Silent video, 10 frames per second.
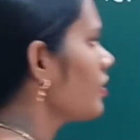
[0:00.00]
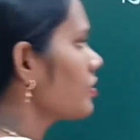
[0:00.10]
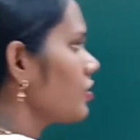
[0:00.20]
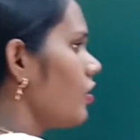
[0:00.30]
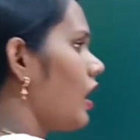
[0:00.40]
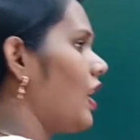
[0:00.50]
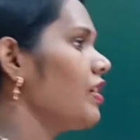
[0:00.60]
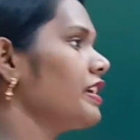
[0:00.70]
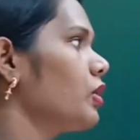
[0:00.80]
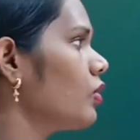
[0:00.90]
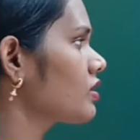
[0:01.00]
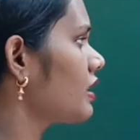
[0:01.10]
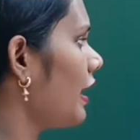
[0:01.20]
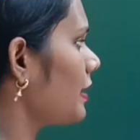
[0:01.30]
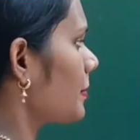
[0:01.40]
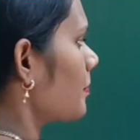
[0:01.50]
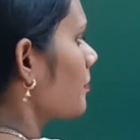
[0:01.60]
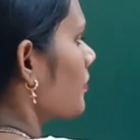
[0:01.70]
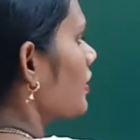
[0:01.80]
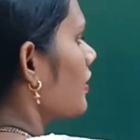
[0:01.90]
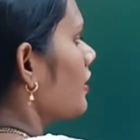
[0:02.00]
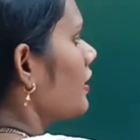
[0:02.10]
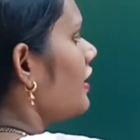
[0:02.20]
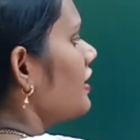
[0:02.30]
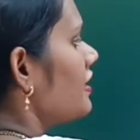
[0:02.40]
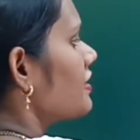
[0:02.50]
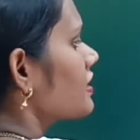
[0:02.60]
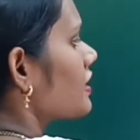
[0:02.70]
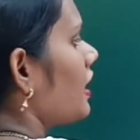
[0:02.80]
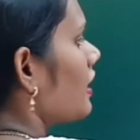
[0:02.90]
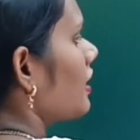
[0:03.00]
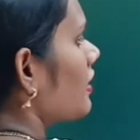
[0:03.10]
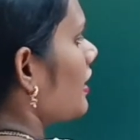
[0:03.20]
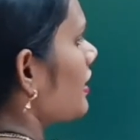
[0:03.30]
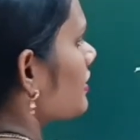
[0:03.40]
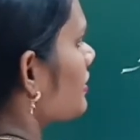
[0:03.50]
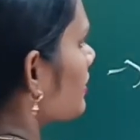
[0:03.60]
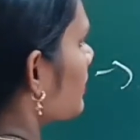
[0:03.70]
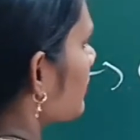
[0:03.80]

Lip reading: so how it looks like? It is colorless,